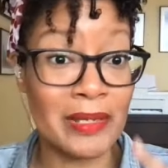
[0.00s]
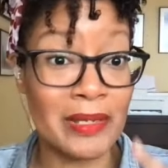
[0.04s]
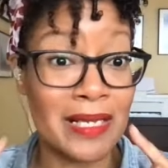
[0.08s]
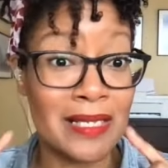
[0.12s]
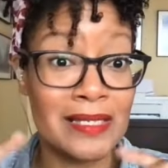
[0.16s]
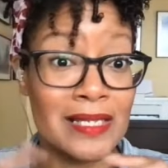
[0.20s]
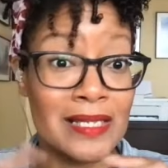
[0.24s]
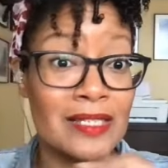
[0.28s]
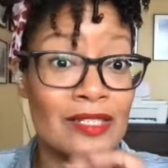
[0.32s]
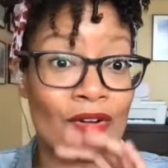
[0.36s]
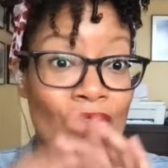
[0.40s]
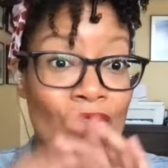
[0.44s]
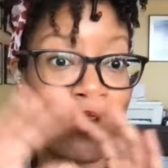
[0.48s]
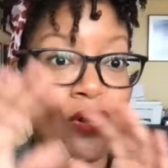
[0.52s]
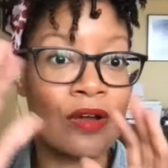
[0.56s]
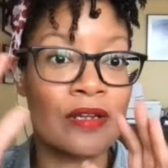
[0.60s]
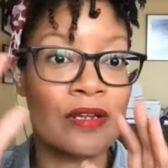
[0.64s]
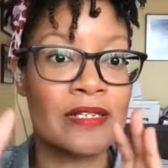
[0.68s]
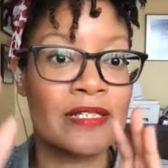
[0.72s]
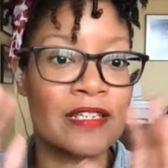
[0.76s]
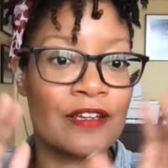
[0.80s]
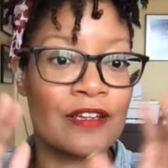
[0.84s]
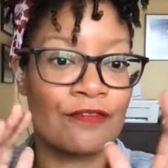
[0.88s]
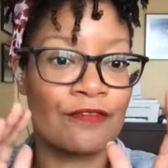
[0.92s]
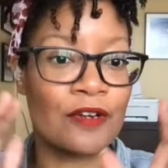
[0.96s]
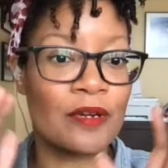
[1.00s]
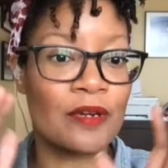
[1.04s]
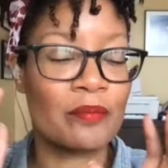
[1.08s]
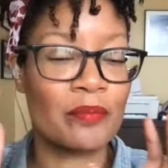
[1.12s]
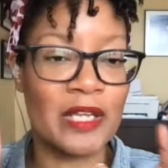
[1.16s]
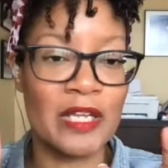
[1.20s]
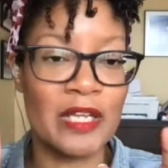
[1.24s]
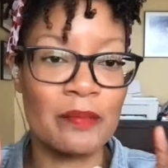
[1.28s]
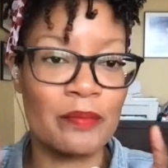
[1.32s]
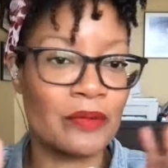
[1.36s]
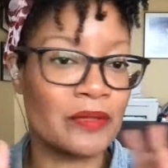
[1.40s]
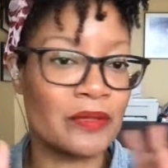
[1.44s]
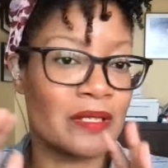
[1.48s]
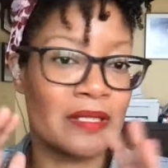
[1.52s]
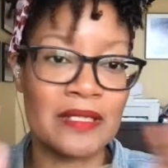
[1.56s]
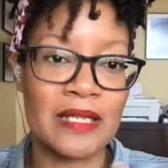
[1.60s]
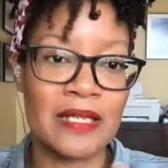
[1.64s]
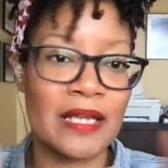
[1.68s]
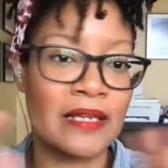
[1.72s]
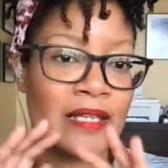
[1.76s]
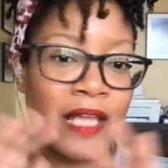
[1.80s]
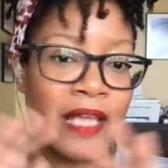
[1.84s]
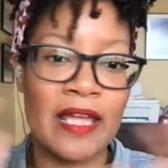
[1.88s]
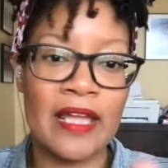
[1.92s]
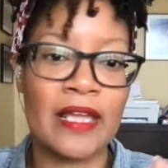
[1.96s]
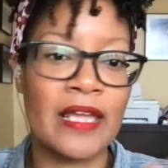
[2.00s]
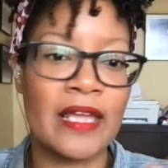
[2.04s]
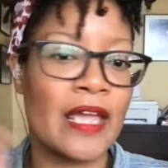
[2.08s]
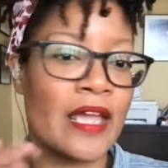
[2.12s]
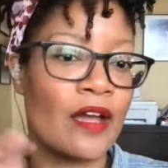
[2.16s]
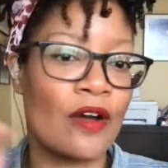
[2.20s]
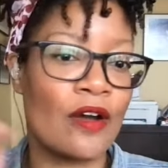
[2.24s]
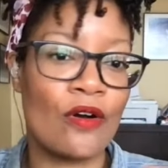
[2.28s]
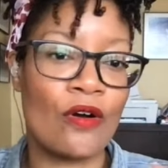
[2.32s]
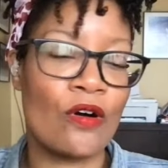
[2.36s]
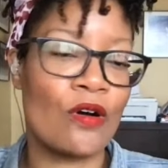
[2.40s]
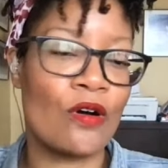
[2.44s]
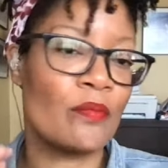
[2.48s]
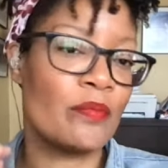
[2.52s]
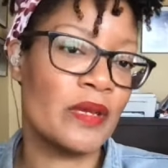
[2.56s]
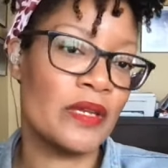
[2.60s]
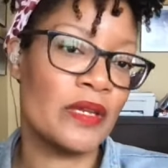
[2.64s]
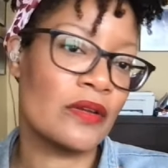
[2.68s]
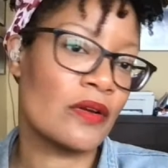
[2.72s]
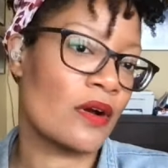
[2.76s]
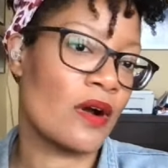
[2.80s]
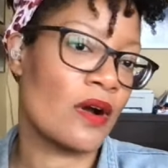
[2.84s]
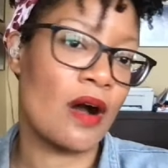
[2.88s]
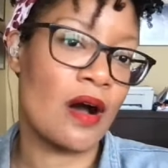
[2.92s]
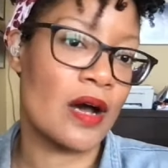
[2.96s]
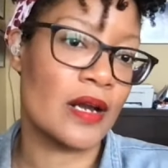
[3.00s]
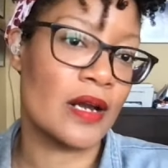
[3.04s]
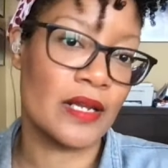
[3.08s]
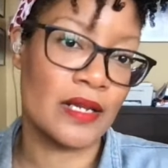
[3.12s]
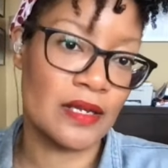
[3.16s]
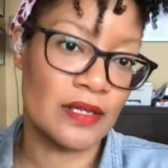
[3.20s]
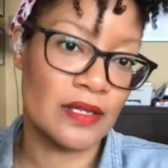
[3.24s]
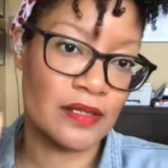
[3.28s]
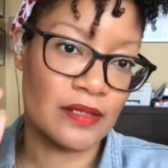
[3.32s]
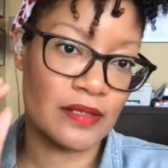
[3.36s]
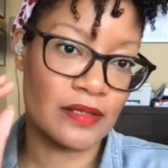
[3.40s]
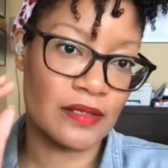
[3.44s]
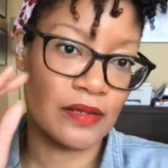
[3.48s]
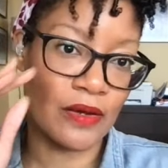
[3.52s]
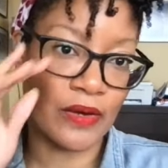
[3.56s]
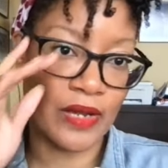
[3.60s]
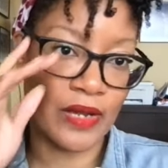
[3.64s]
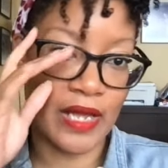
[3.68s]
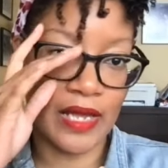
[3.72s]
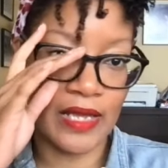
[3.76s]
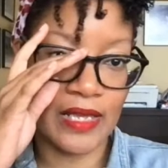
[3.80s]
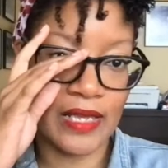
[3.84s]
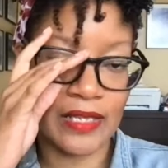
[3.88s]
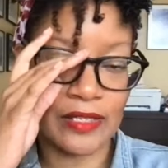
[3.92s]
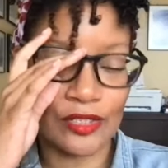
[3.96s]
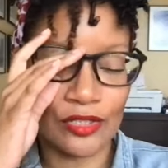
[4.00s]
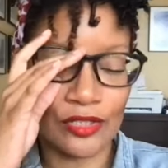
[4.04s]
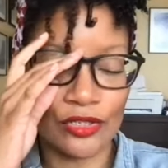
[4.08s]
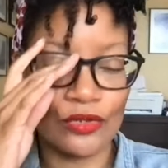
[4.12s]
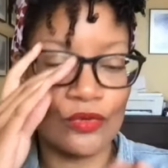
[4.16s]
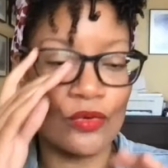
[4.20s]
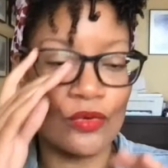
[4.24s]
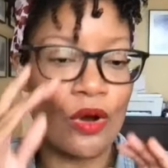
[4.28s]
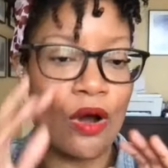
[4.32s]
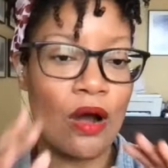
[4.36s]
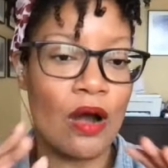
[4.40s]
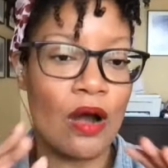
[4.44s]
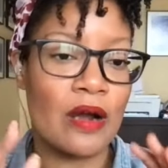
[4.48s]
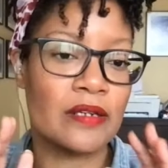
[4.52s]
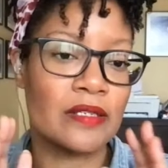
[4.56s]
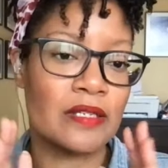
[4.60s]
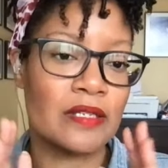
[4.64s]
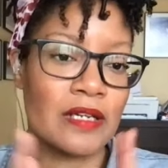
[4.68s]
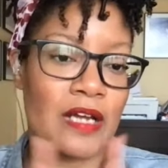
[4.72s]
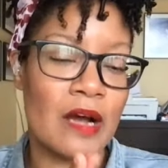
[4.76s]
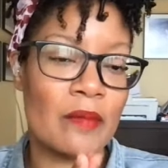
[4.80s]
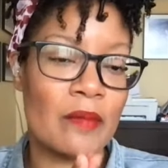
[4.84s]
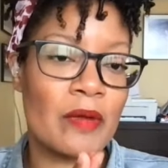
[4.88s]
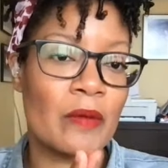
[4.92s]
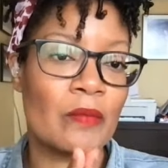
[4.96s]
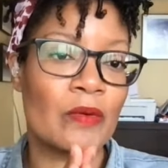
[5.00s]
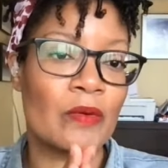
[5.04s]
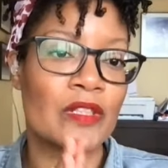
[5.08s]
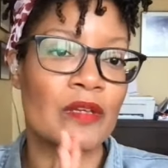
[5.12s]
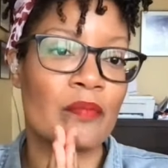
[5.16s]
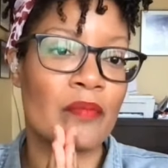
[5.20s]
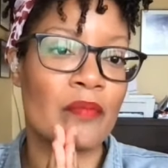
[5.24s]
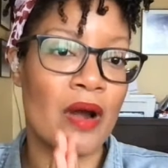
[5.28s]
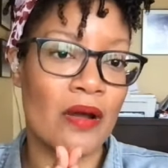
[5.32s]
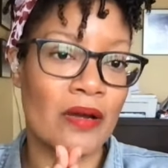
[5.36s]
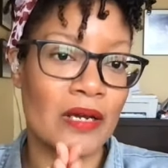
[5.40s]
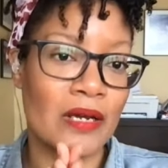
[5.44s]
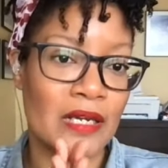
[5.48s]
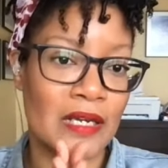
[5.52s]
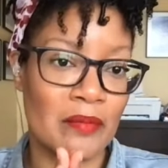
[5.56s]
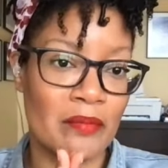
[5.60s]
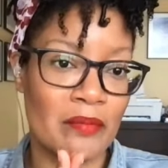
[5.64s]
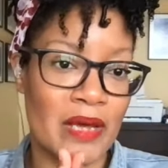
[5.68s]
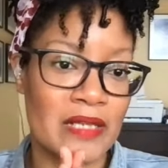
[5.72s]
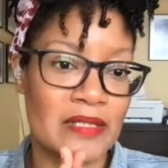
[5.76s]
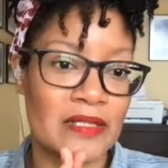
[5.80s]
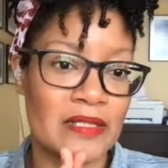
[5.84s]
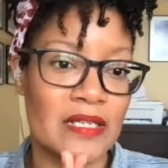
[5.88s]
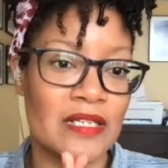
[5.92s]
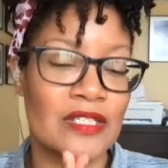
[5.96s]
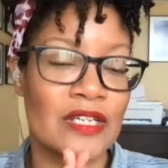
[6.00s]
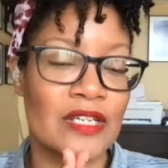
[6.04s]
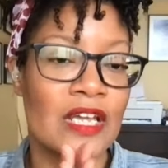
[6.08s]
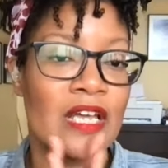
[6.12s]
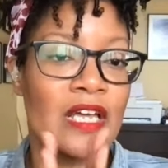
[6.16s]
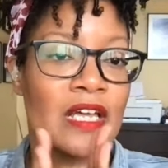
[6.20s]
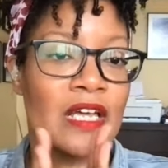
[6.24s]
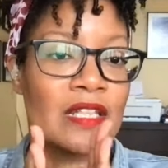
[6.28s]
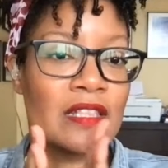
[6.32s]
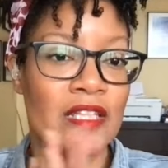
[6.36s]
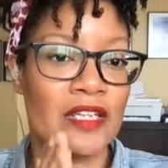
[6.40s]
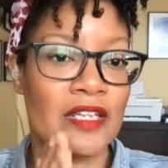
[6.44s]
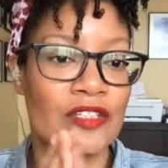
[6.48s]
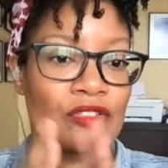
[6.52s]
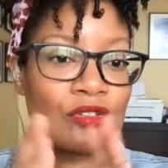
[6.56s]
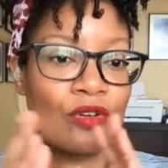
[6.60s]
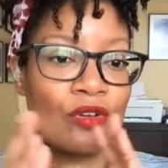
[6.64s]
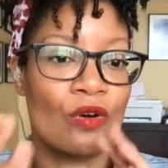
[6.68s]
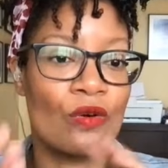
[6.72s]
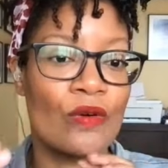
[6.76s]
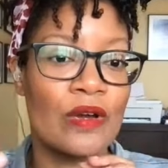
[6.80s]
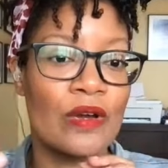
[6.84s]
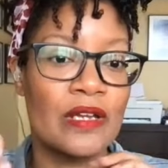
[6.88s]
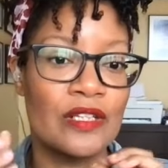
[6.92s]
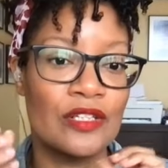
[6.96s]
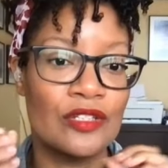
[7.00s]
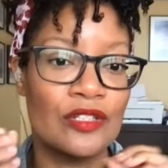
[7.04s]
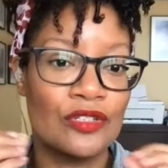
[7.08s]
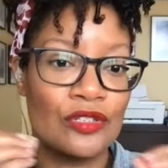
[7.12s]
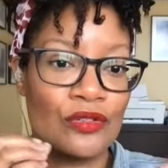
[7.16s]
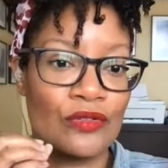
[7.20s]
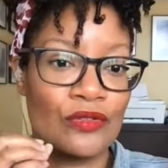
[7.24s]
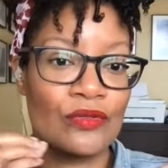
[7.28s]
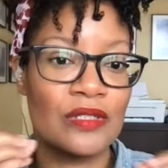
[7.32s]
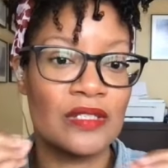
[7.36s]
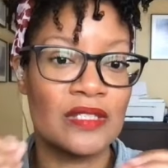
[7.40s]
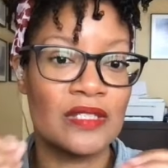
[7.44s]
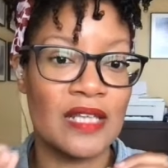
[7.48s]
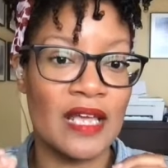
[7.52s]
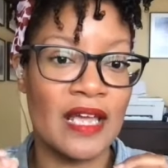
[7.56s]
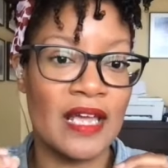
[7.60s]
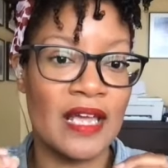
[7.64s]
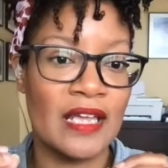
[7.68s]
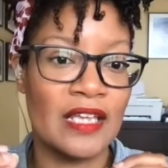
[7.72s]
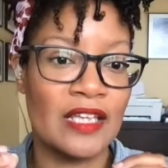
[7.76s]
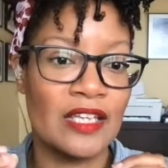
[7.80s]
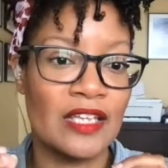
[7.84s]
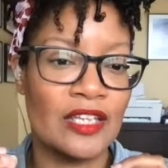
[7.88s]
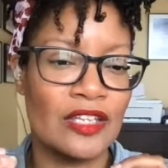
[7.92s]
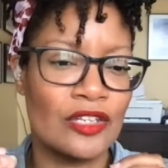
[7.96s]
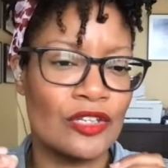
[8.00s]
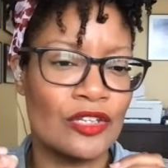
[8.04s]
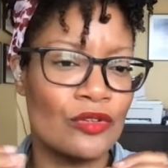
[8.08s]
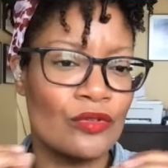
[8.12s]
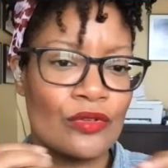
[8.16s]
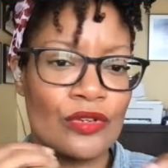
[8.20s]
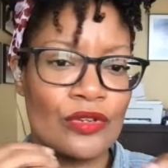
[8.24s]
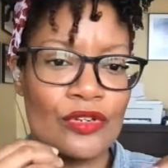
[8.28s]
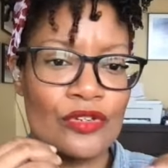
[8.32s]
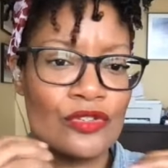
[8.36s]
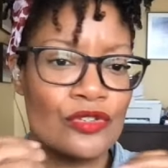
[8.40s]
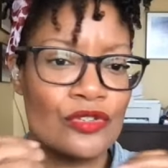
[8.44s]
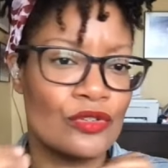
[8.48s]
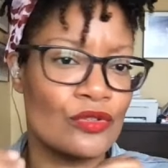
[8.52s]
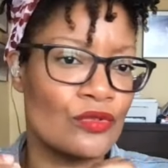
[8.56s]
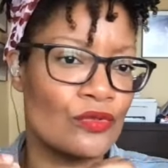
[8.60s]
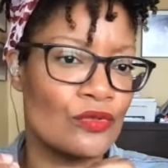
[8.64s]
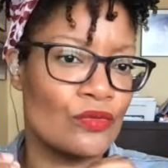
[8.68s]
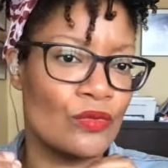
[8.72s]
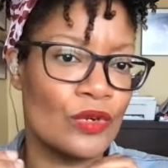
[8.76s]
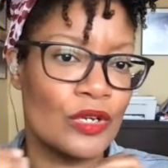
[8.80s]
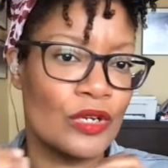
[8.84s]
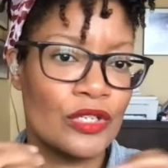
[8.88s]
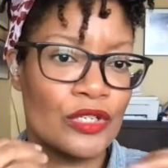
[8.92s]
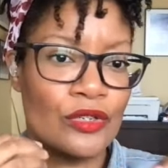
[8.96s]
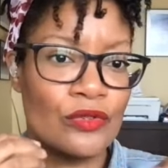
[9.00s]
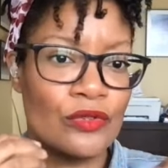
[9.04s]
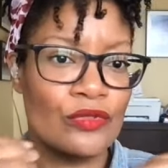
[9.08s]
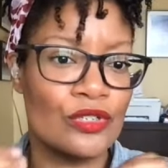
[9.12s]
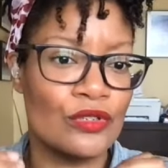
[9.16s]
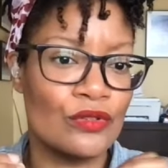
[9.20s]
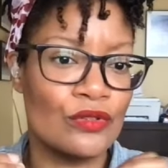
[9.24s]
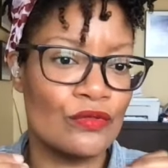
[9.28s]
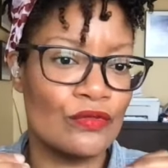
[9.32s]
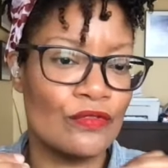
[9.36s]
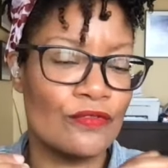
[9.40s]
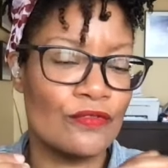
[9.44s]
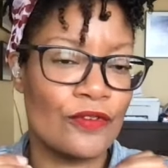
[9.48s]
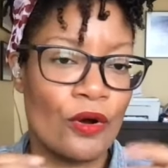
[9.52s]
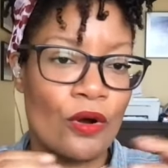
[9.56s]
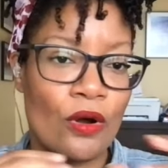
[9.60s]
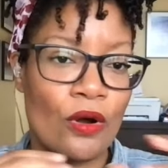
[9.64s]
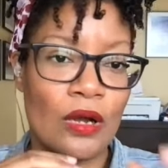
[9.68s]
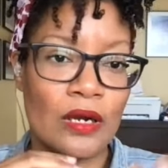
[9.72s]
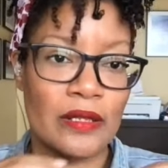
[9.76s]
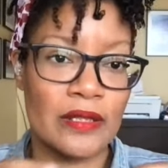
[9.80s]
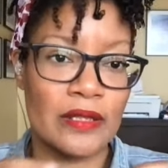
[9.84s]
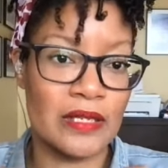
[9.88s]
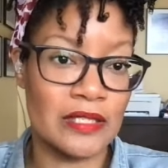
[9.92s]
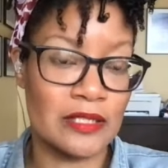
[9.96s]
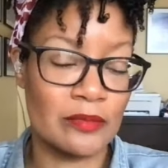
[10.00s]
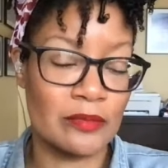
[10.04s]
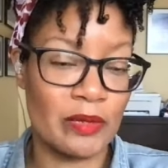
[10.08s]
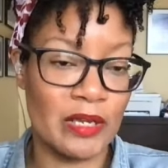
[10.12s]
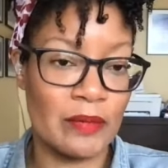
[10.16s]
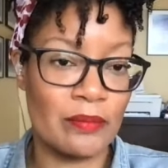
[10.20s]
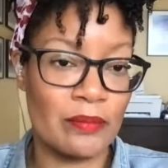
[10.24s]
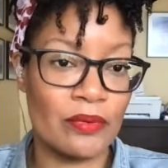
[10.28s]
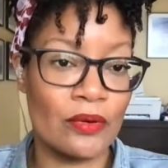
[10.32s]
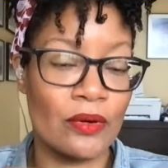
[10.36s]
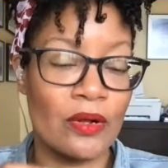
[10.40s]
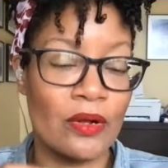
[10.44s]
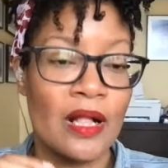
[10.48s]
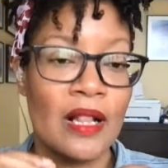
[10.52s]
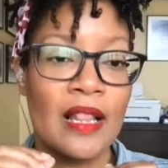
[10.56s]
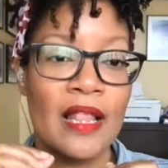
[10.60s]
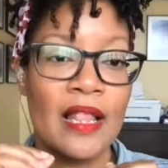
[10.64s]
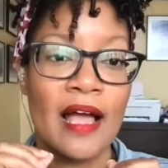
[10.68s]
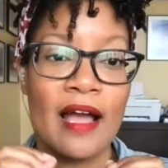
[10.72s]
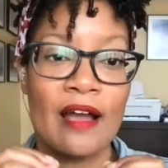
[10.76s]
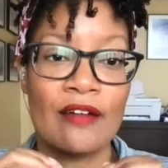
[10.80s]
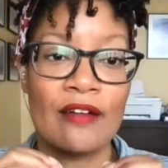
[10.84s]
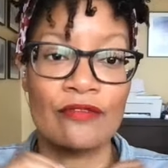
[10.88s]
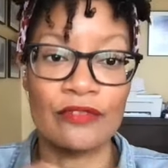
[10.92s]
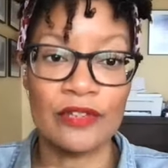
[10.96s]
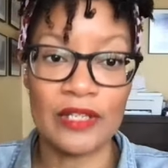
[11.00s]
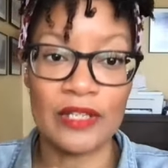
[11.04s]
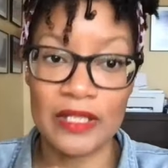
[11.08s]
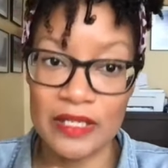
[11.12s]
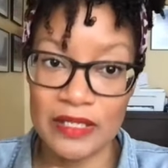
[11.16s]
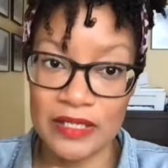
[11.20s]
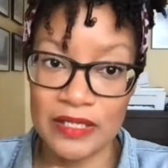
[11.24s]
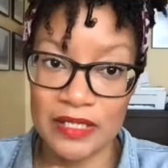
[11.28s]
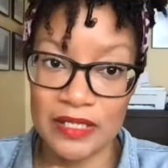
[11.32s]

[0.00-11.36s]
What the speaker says: Because these are all different people. They can't all be your audience, okay? It's too hard to come up with a marketing message that is going to say you can do what you do for all of these people. I really